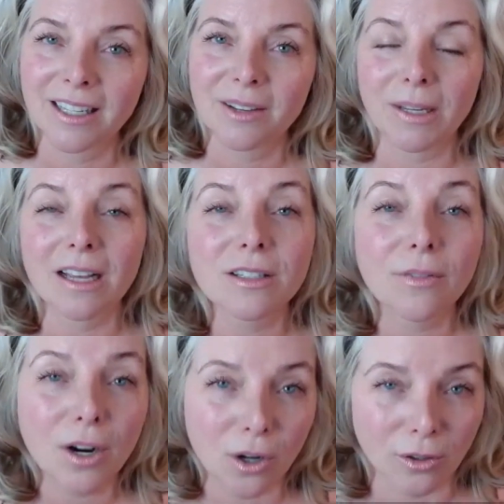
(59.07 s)
because of
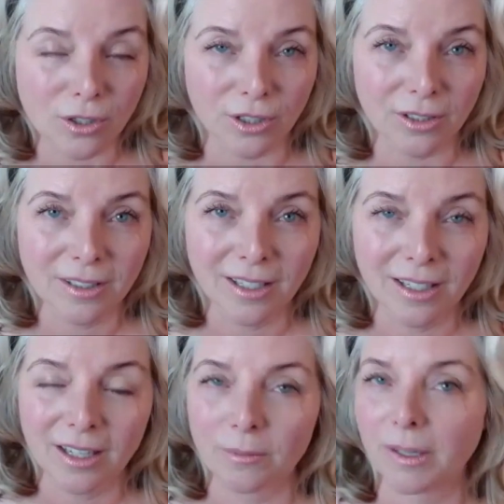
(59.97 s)
our culture,
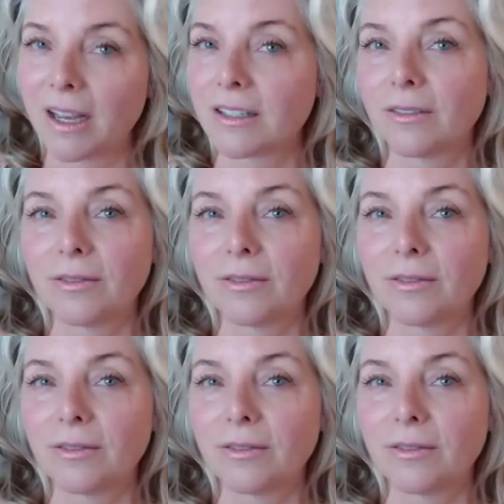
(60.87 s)
because of